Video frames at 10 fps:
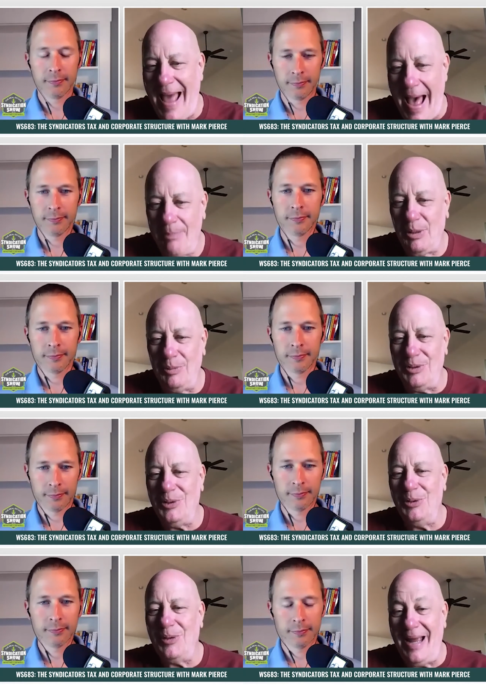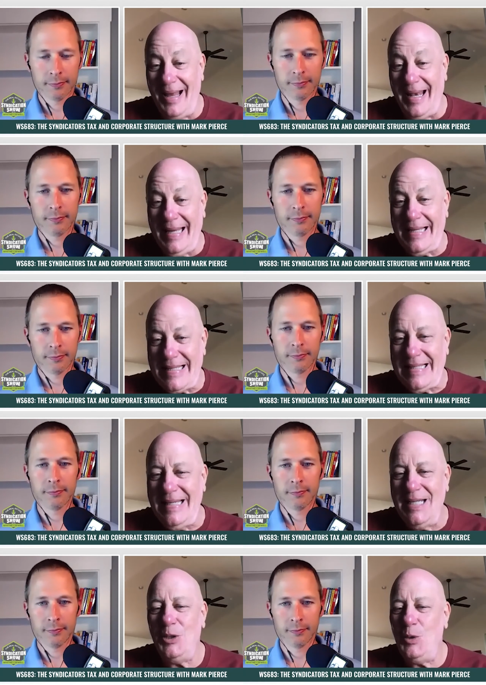Speaker 1: applicable to your
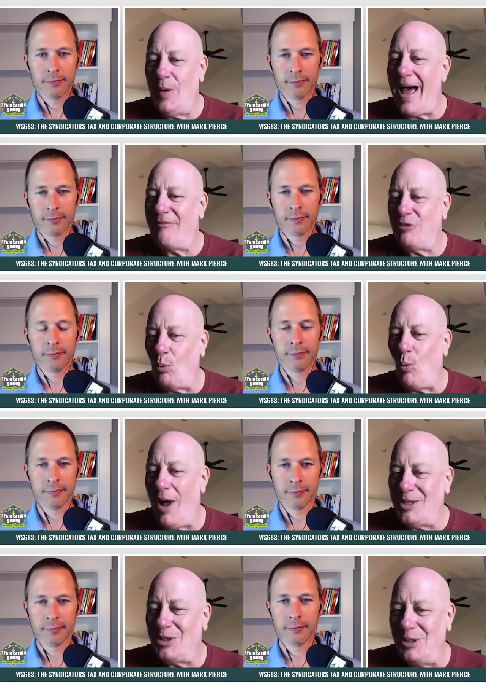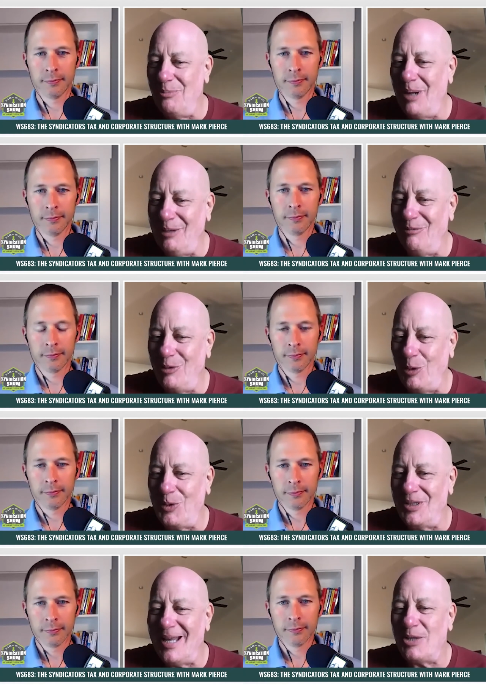LLC, you have to watch the money flow because
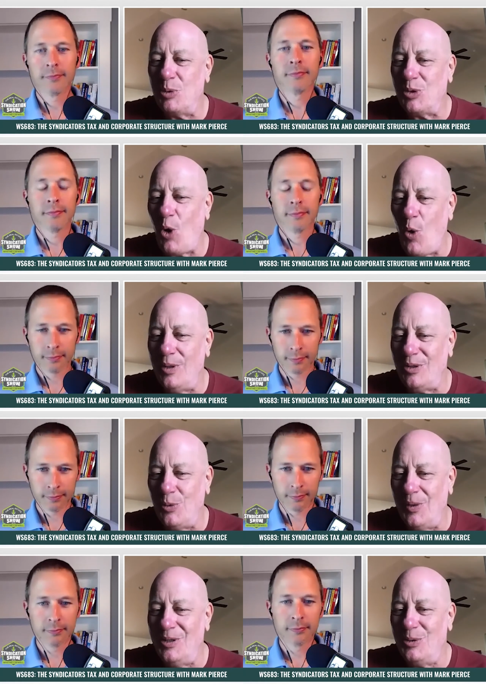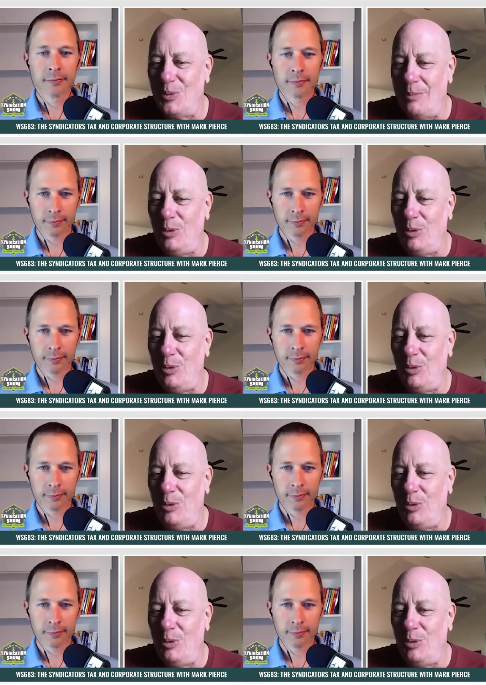that's what's always going to trip